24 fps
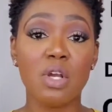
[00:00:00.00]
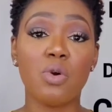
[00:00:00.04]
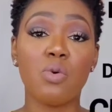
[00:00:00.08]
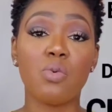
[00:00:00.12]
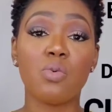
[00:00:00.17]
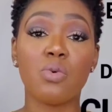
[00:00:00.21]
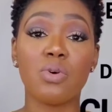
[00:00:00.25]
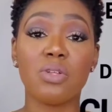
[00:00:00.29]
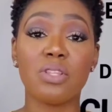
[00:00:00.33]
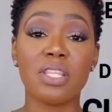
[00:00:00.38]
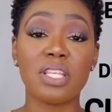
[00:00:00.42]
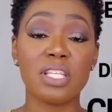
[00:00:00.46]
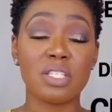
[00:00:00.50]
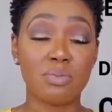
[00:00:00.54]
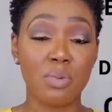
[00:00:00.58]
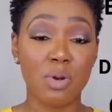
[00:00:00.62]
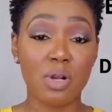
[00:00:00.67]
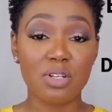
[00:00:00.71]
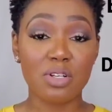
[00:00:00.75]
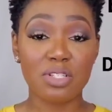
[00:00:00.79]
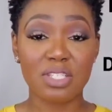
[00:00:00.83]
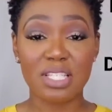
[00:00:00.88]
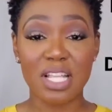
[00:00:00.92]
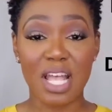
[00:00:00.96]
Will this
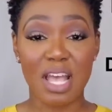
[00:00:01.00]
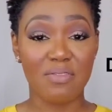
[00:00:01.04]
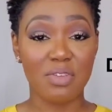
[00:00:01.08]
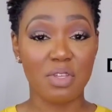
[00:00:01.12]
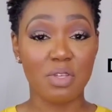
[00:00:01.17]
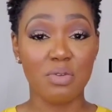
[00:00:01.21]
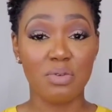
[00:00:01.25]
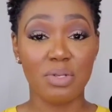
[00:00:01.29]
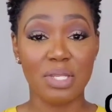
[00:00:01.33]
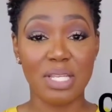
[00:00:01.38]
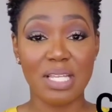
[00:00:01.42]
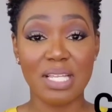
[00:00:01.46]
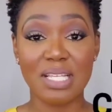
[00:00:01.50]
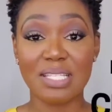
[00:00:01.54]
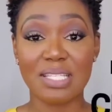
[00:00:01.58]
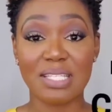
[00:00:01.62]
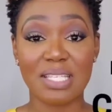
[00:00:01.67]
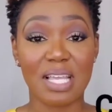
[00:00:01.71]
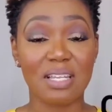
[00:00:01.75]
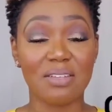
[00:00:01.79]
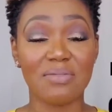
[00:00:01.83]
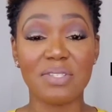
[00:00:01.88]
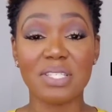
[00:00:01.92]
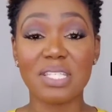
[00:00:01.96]
person have a unique
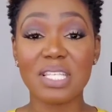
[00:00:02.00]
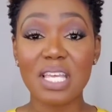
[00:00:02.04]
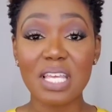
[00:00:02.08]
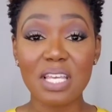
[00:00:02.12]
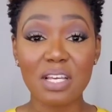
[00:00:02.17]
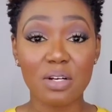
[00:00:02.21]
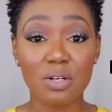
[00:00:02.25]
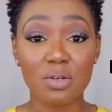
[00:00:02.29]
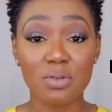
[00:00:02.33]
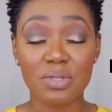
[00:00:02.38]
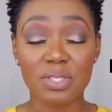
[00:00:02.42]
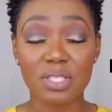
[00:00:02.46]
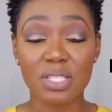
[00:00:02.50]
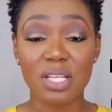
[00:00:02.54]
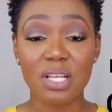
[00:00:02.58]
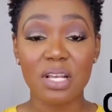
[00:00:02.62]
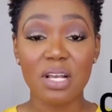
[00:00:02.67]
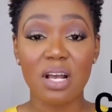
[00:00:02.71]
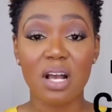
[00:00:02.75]
set of skills?